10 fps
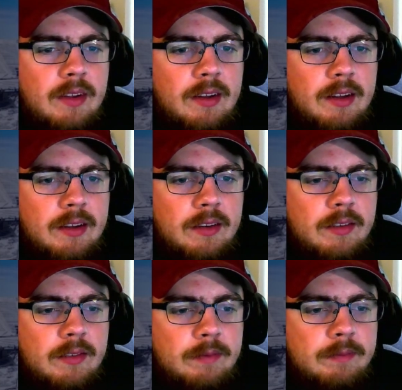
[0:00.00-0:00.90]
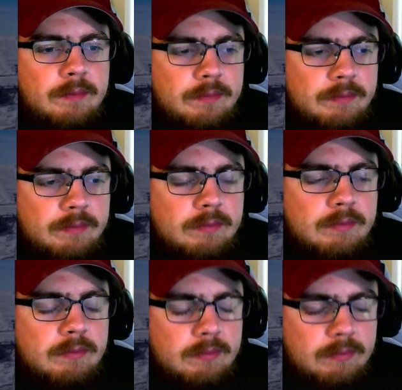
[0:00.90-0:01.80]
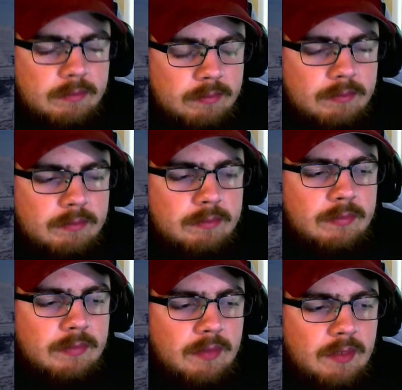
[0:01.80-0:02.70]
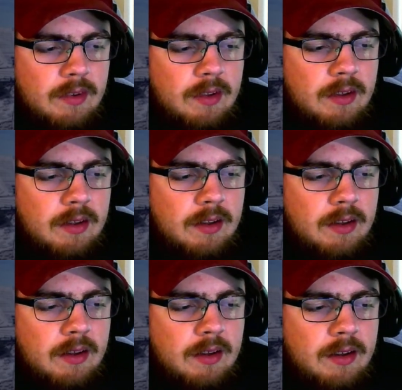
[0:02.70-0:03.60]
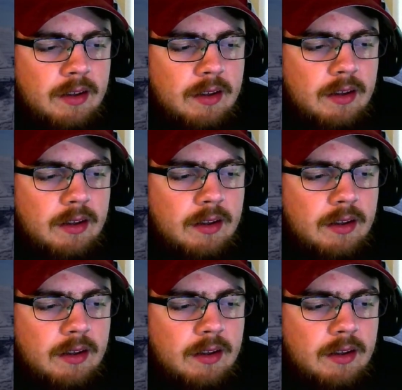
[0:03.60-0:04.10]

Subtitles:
The person shown says nothing.